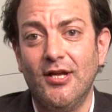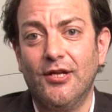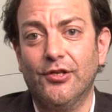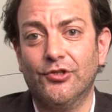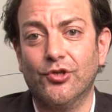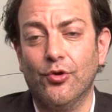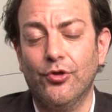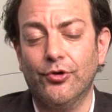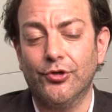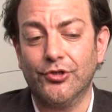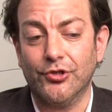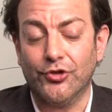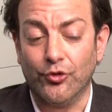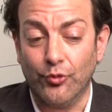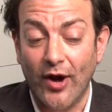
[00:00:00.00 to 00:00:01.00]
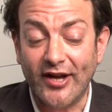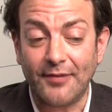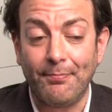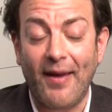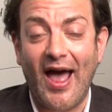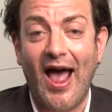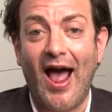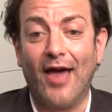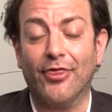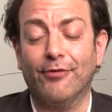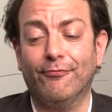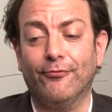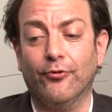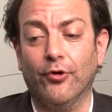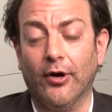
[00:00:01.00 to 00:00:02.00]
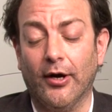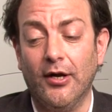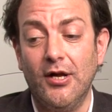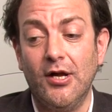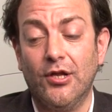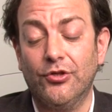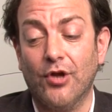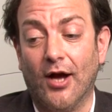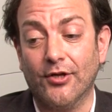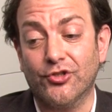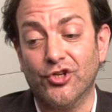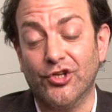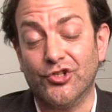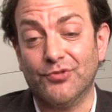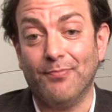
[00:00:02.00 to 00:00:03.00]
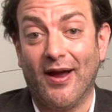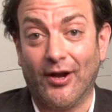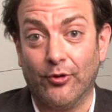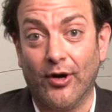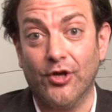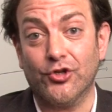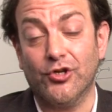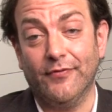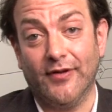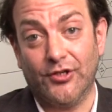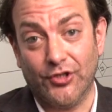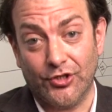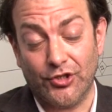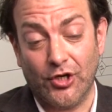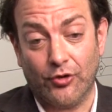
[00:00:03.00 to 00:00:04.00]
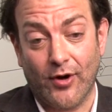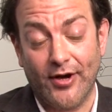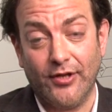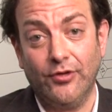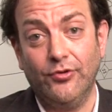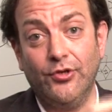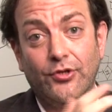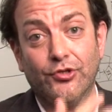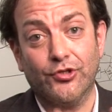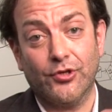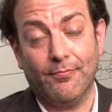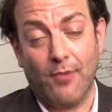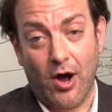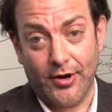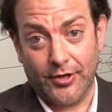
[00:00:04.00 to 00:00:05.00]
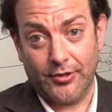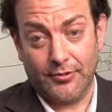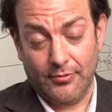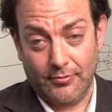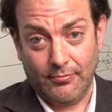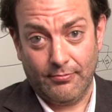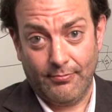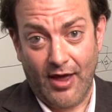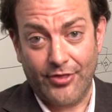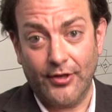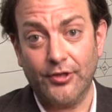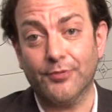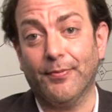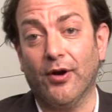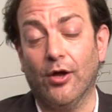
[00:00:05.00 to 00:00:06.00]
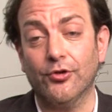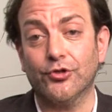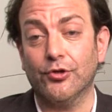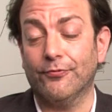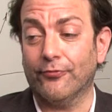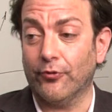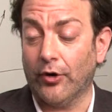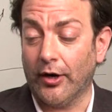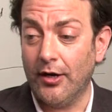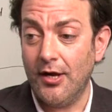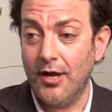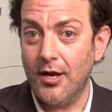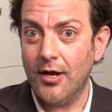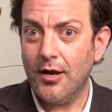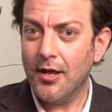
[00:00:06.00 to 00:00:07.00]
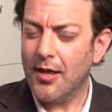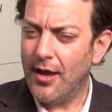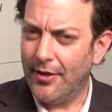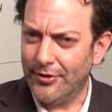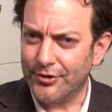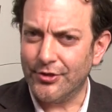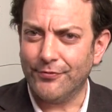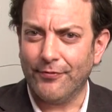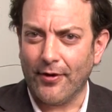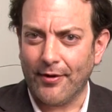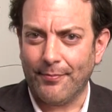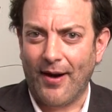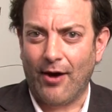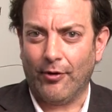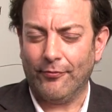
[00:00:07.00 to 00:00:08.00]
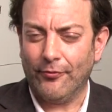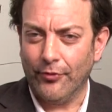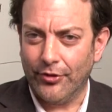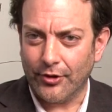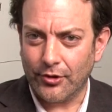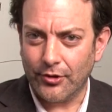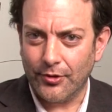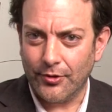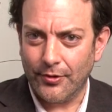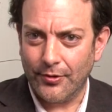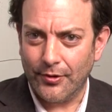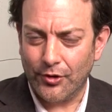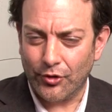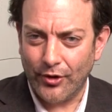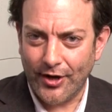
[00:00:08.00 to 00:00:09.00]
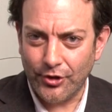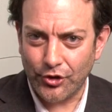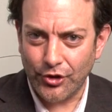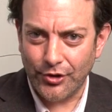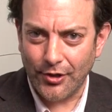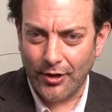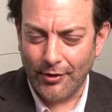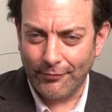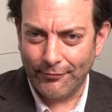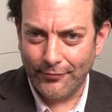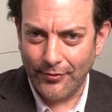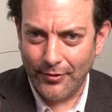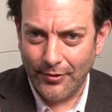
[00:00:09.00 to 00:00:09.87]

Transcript: And so there is a direct path for not just migration of existing credit unions to modern methods, but also for, and this is very powerful, the creation of